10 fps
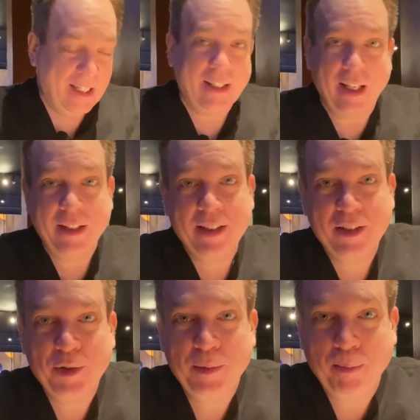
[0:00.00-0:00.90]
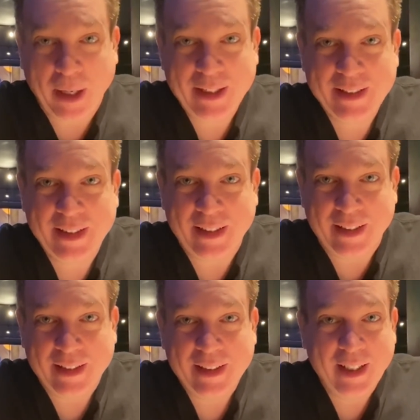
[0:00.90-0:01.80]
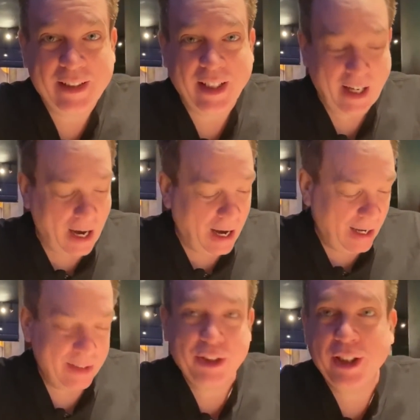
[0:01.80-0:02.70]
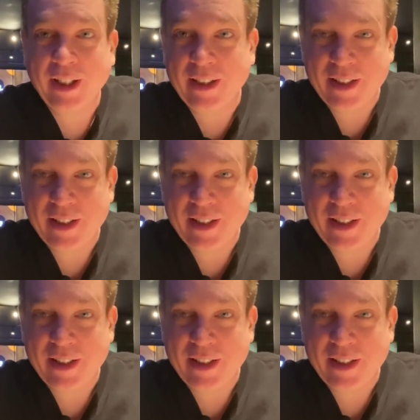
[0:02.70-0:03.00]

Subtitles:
And now this is spicy. It's a hot chicken